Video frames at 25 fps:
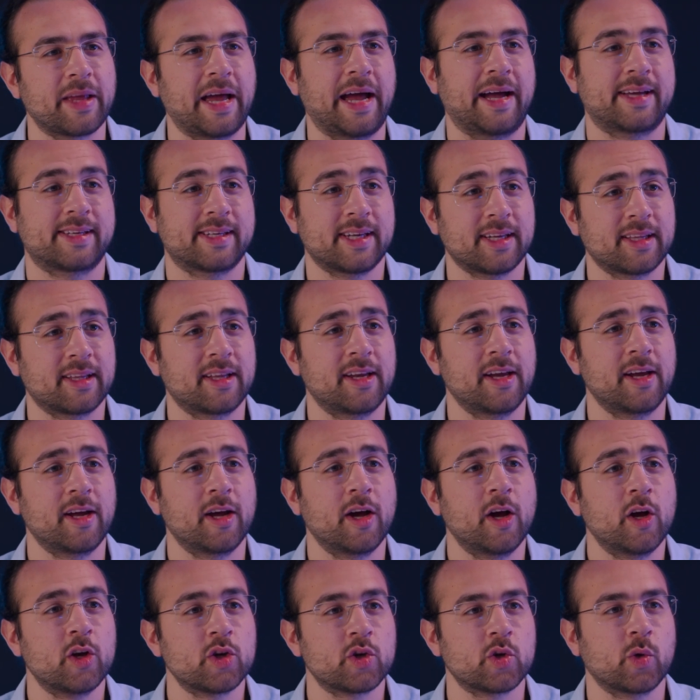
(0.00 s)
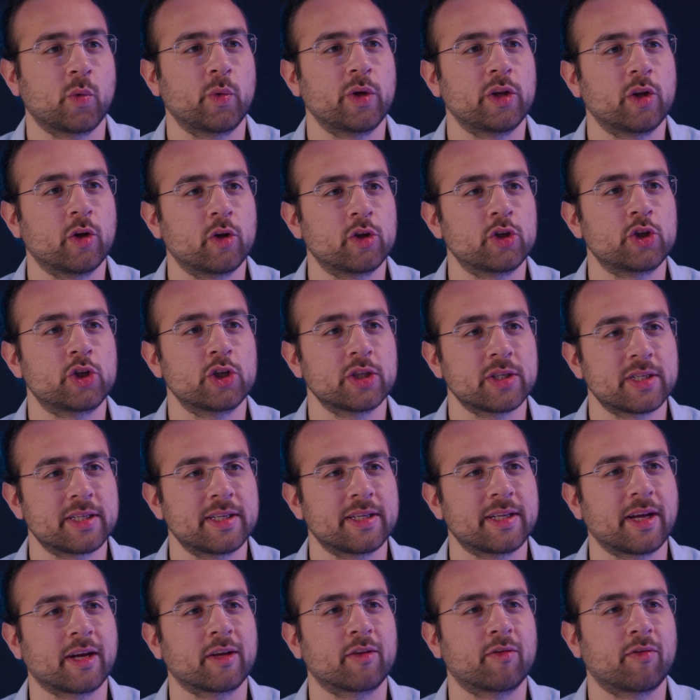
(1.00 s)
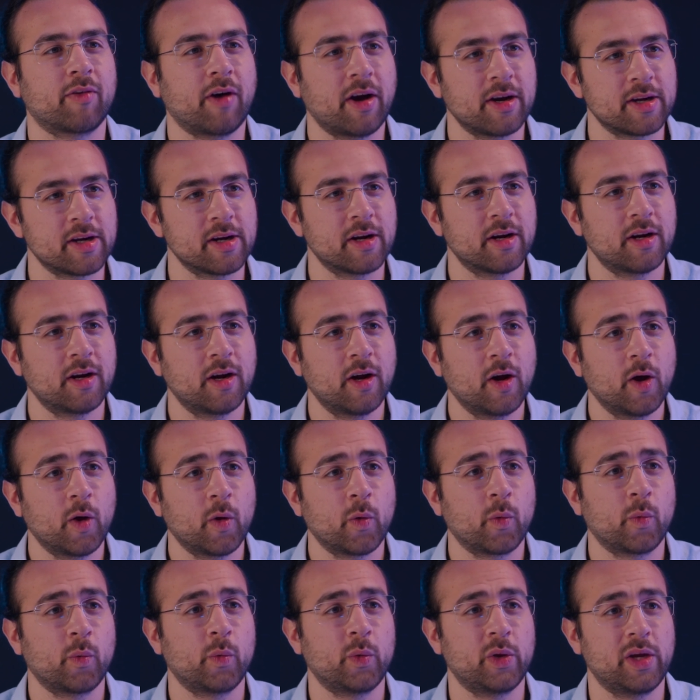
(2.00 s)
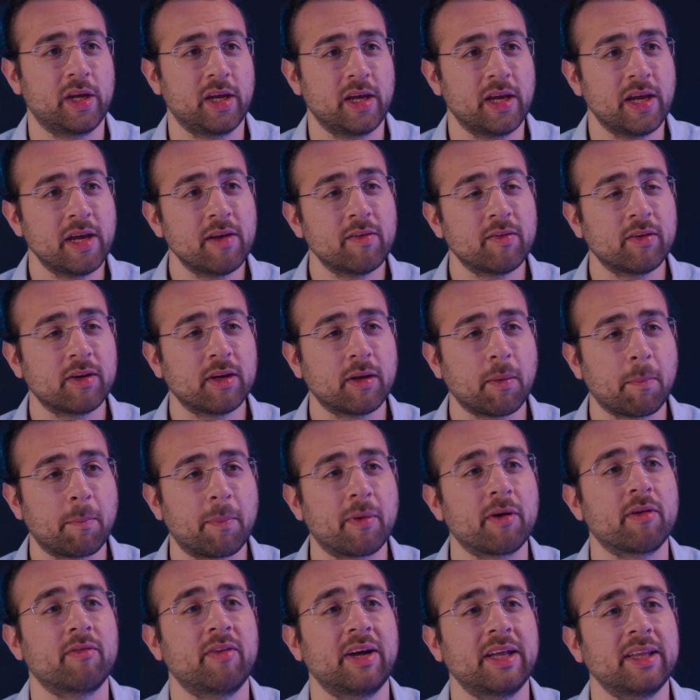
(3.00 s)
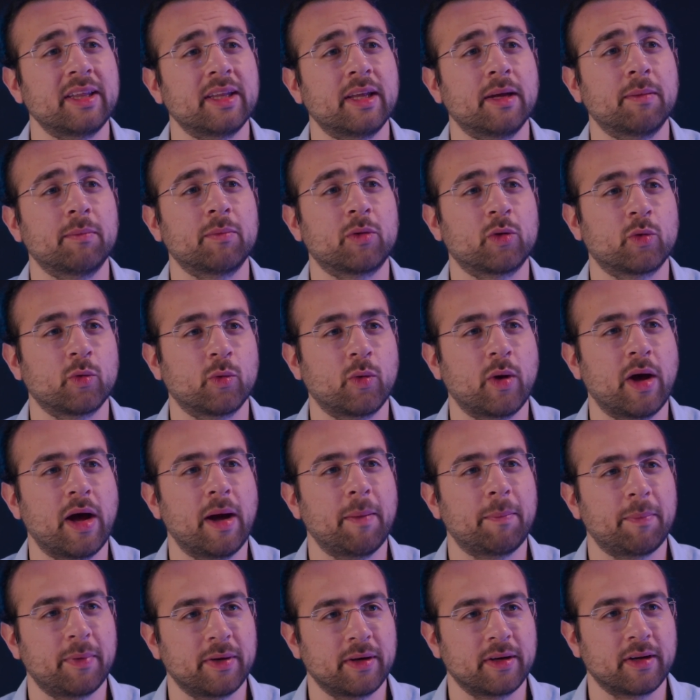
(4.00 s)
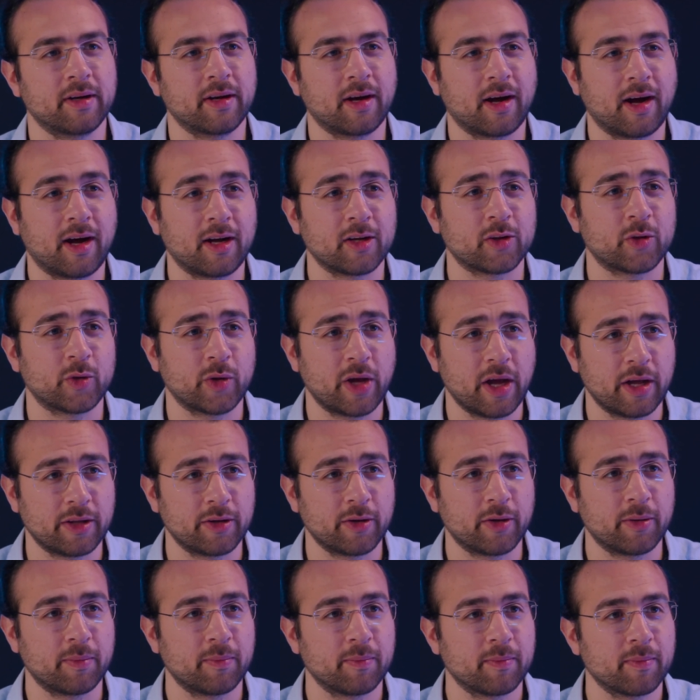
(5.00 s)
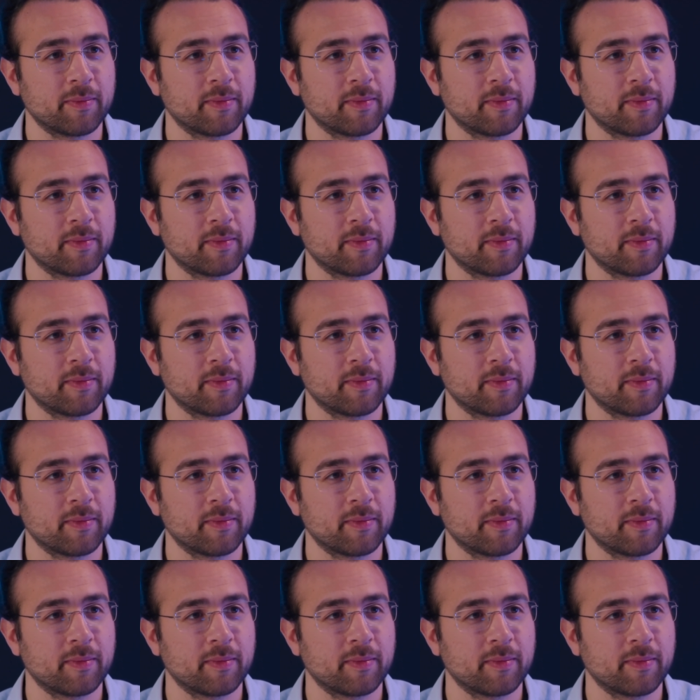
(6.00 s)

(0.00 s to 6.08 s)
Exactly. So we don't just detect fire, we even prevent them to happen altogether.